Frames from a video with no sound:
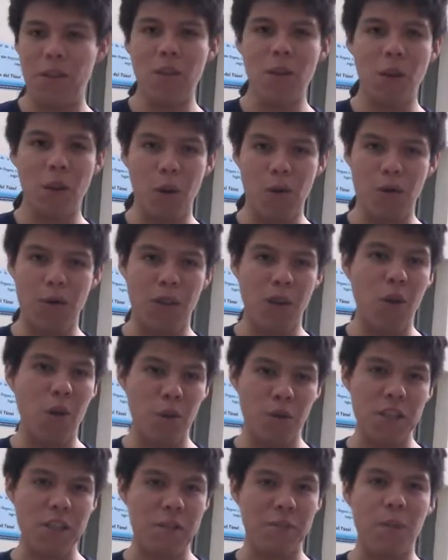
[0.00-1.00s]

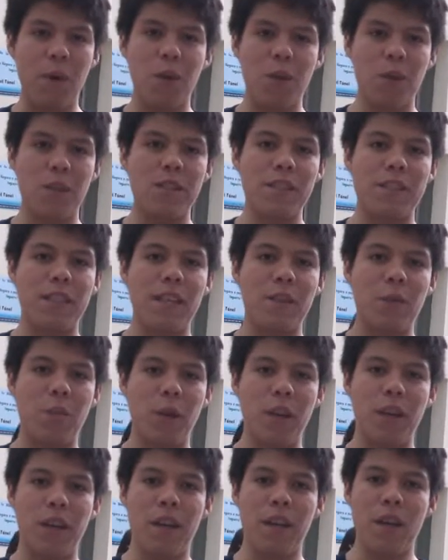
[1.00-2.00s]
all these models that
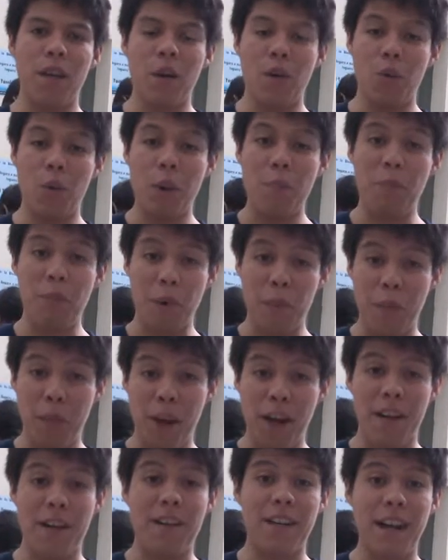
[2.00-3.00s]
we
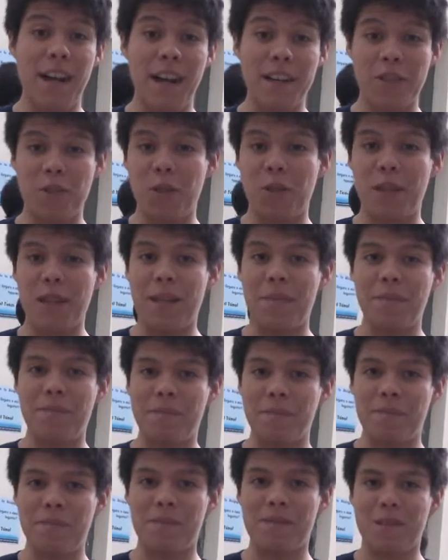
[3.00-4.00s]
prepare actually
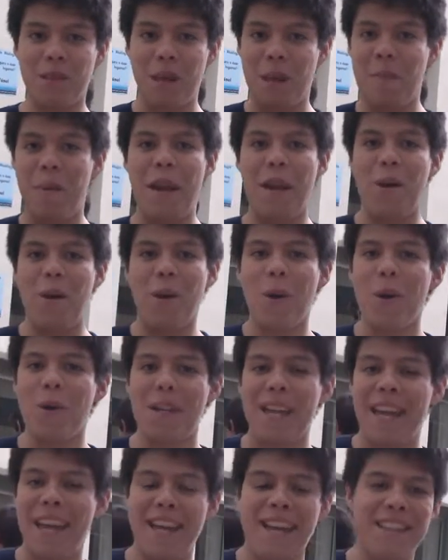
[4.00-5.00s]
by our
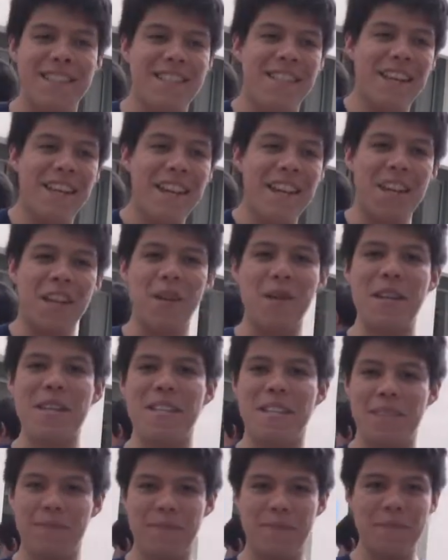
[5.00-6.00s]
own hands. Here
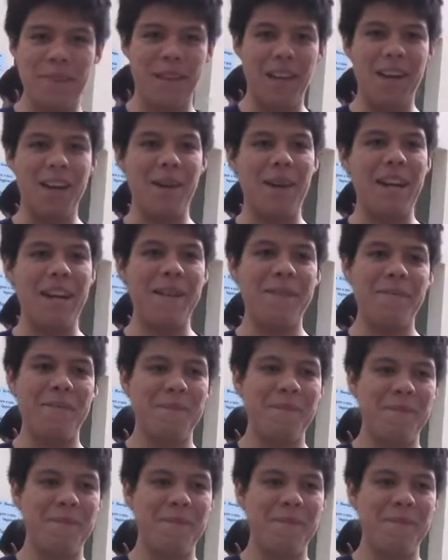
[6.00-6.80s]
is Areli,